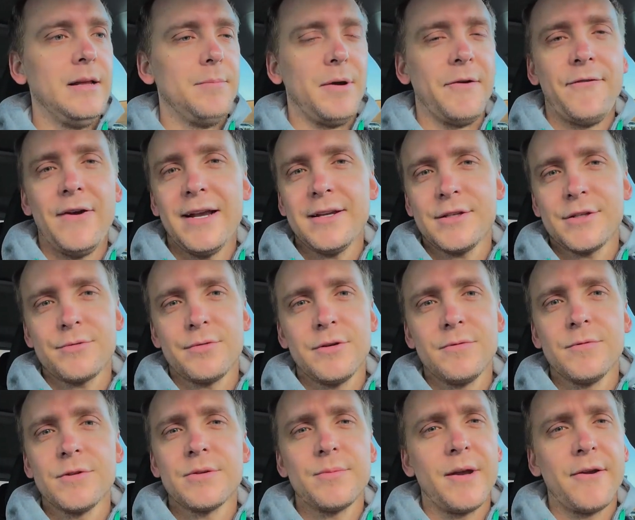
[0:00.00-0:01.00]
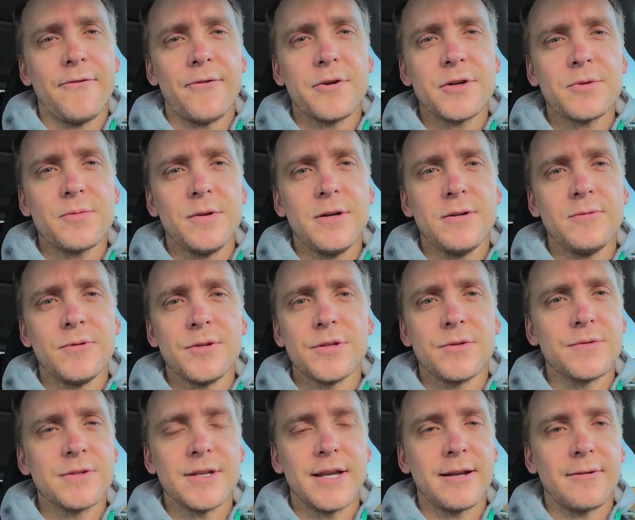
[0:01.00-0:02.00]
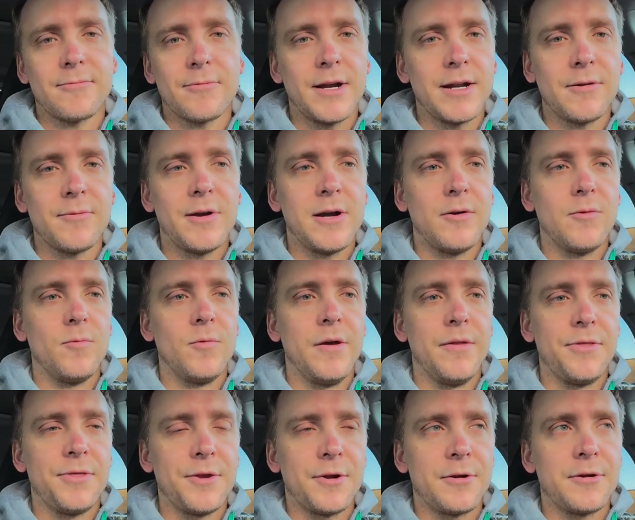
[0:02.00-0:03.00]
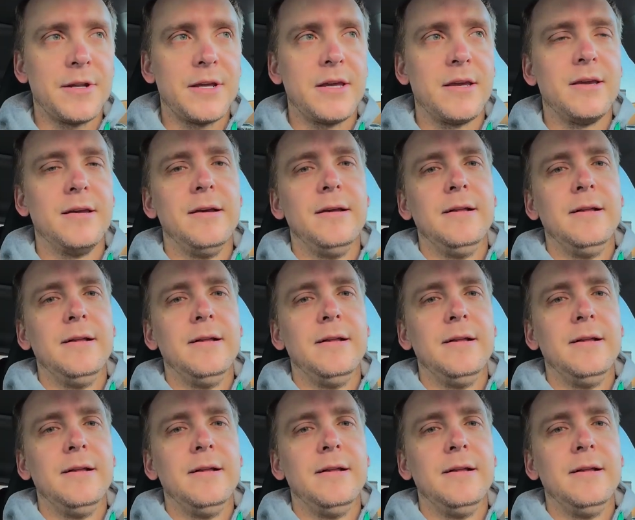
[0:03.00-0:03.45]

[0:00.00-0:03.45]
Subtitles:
My fastest one was my first one, which was like right about 130.